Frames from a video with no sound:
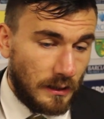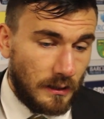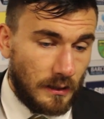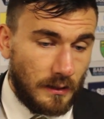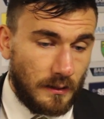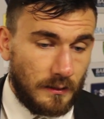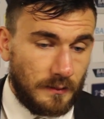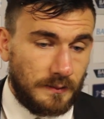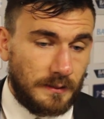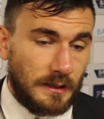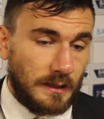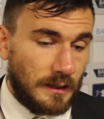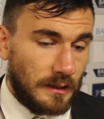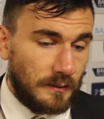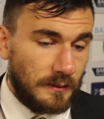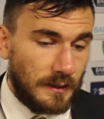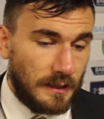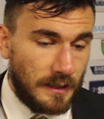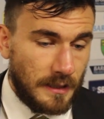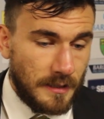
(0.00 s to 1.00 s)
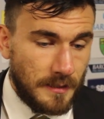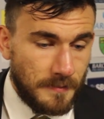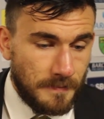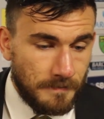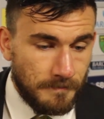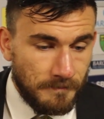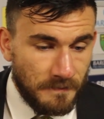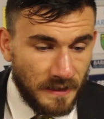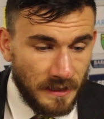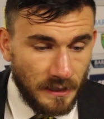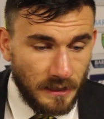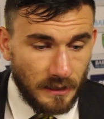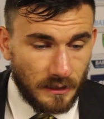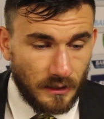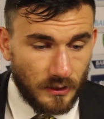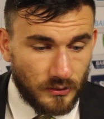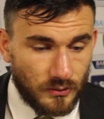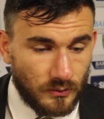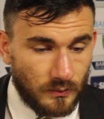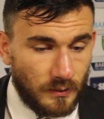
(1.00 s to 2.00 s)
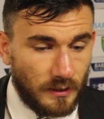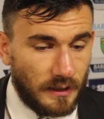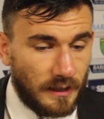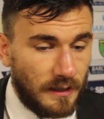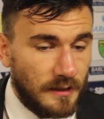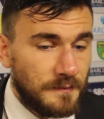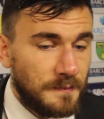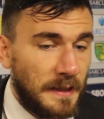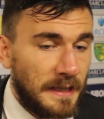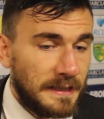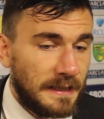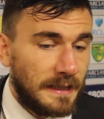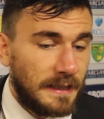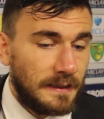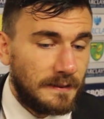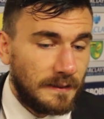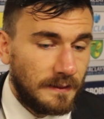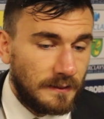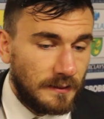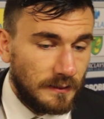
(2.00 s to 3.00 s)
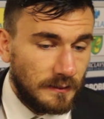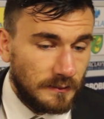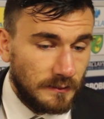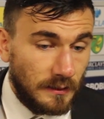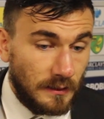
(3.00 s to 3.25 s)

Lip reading: I got a sore one against Man United.